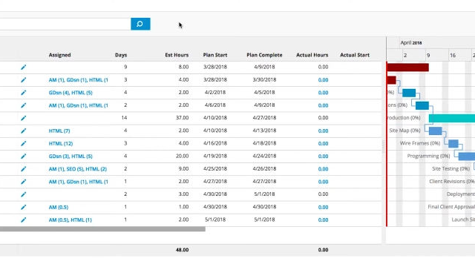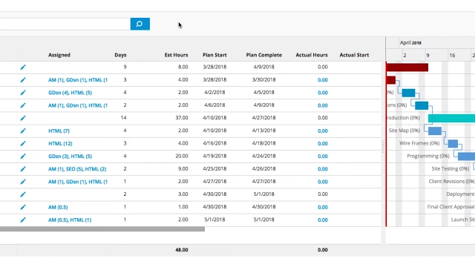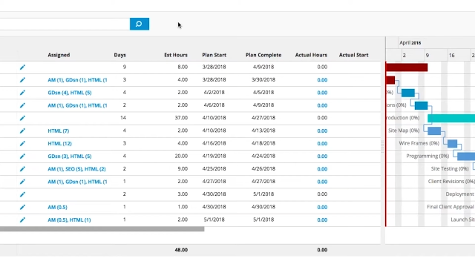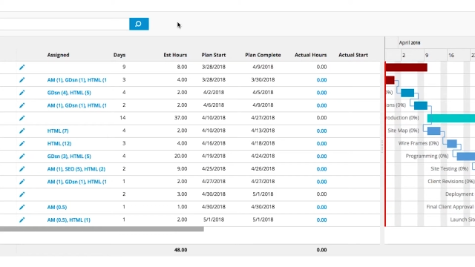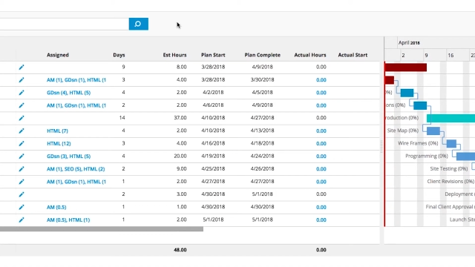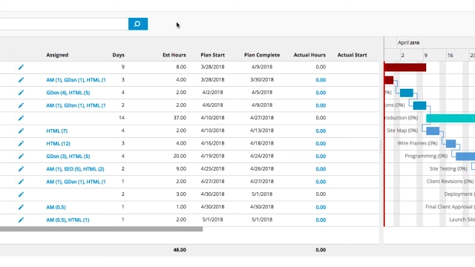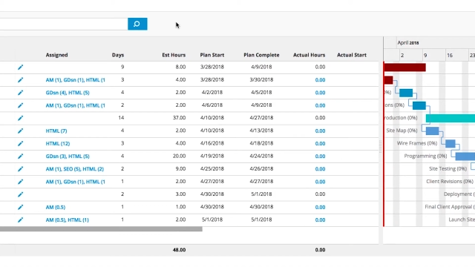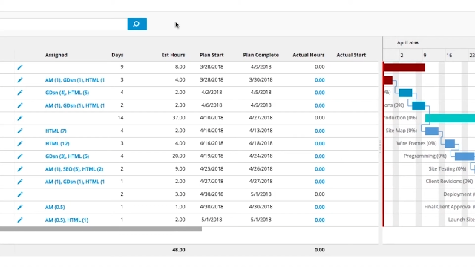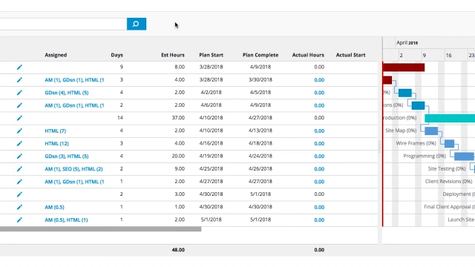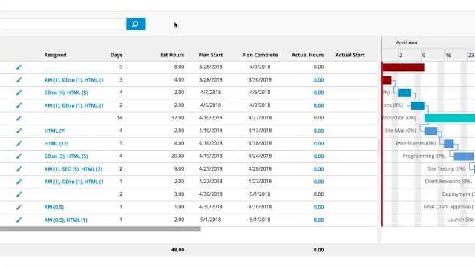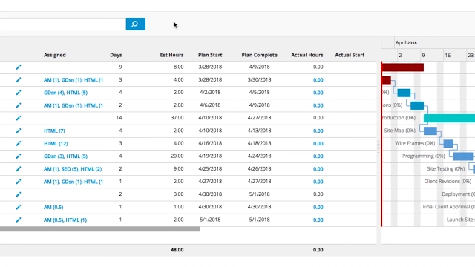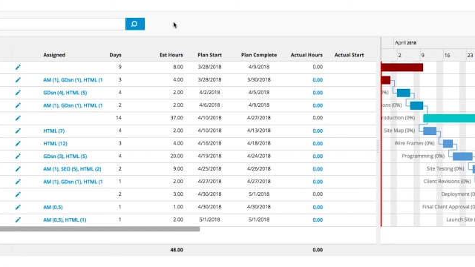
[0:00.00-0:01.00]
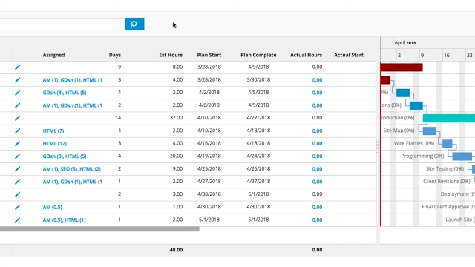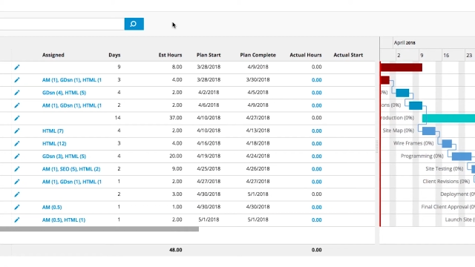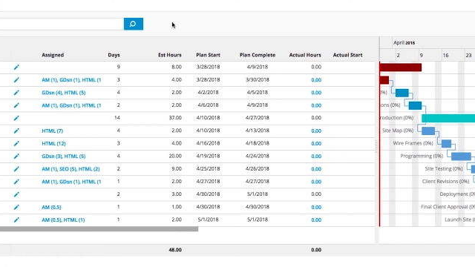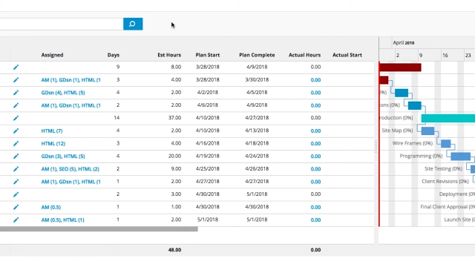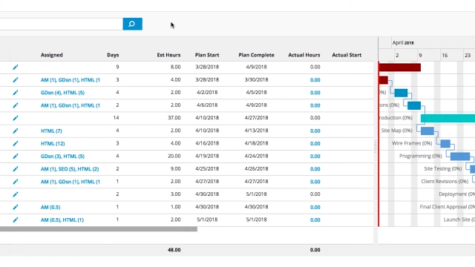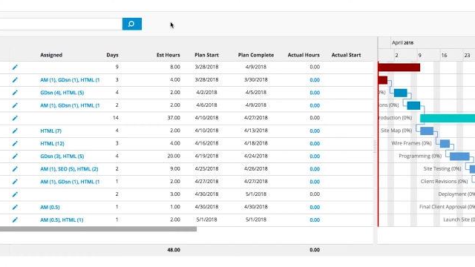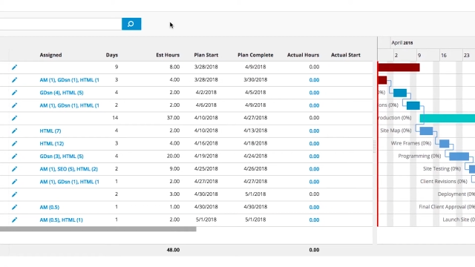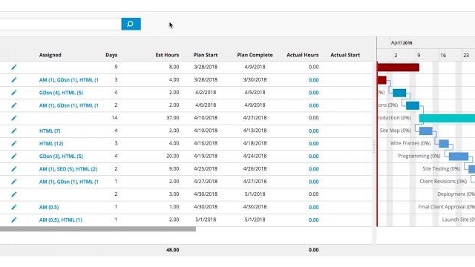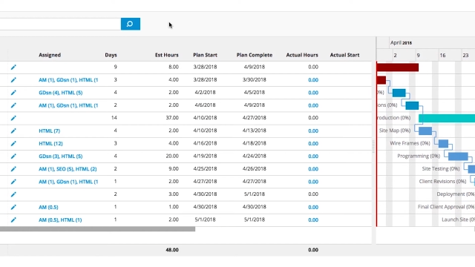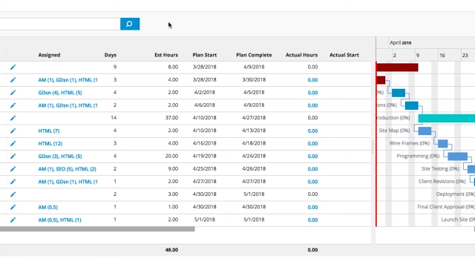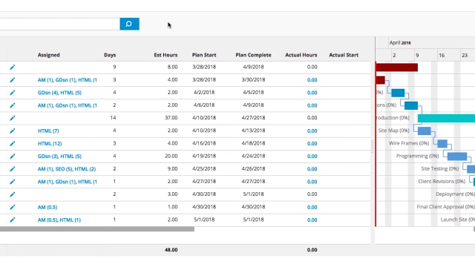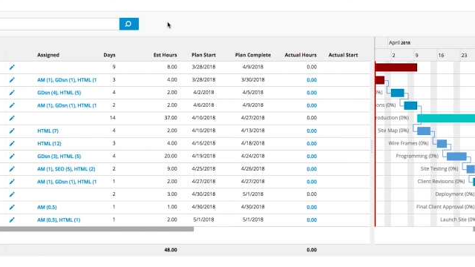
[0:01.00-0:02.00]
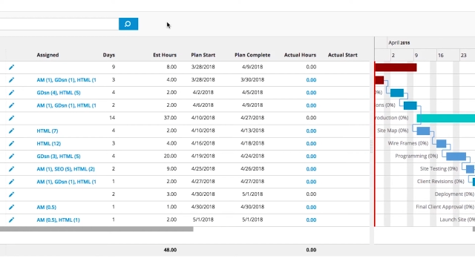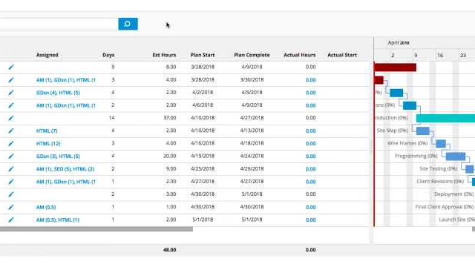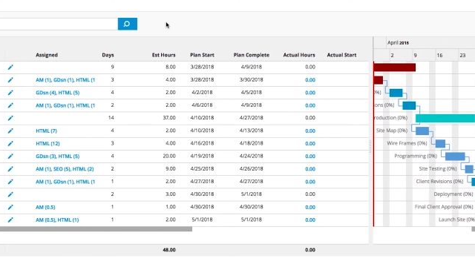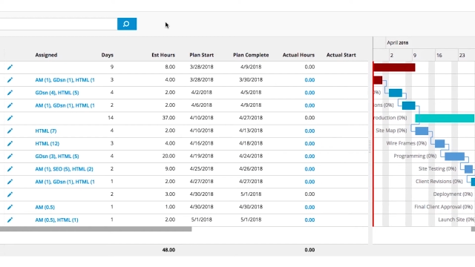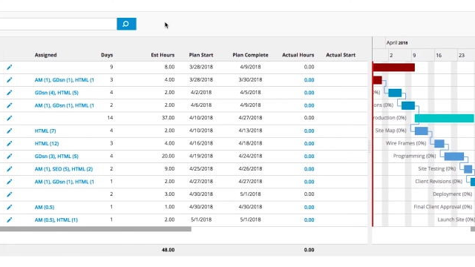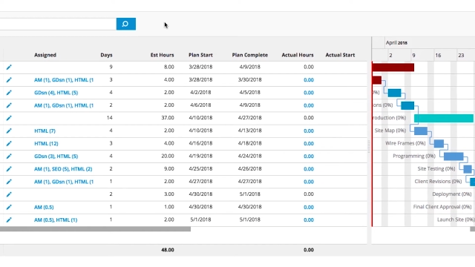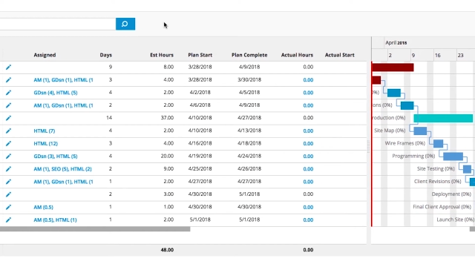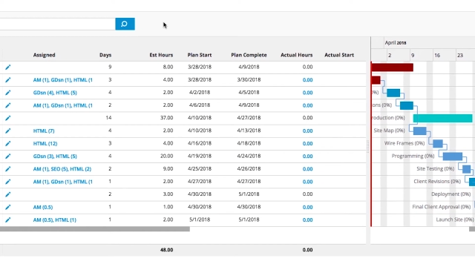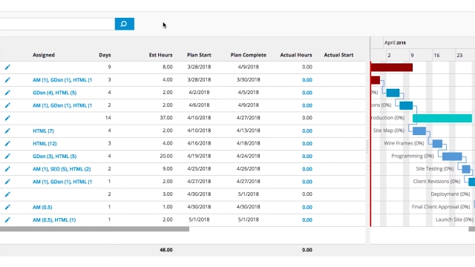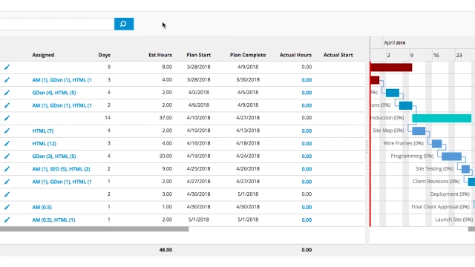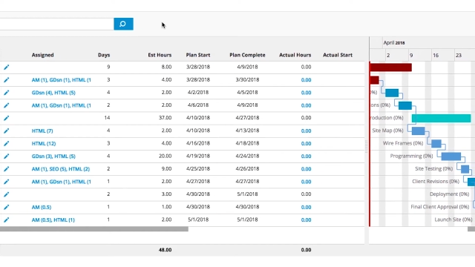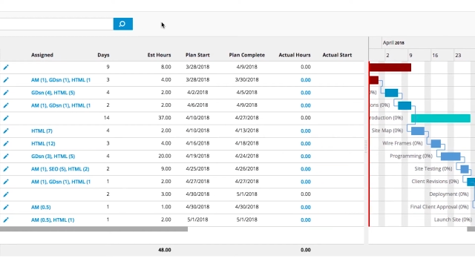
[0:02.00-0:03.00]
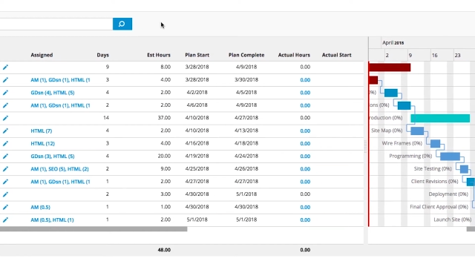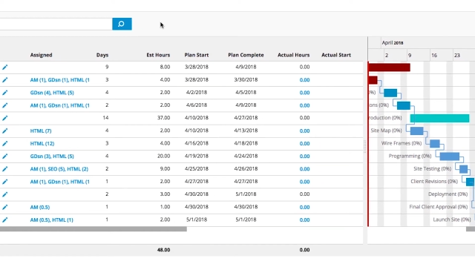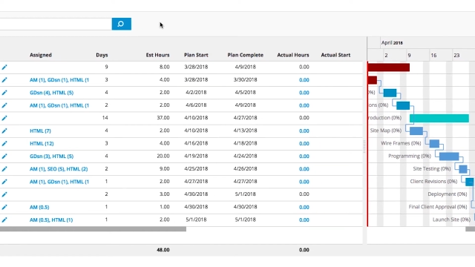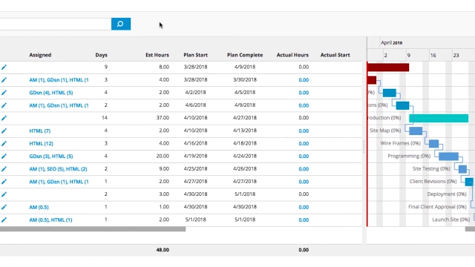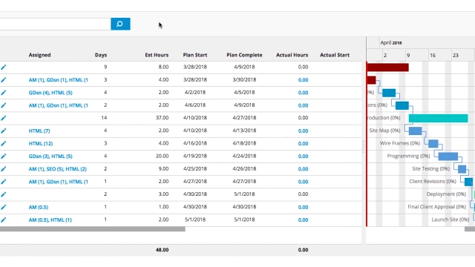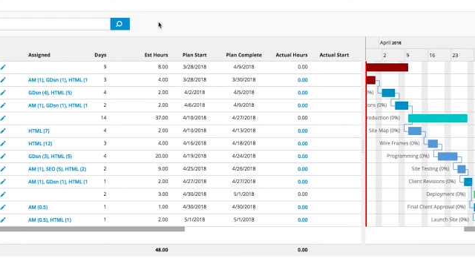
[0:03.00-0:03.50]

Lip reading: No face is visible, so there are no lips to read.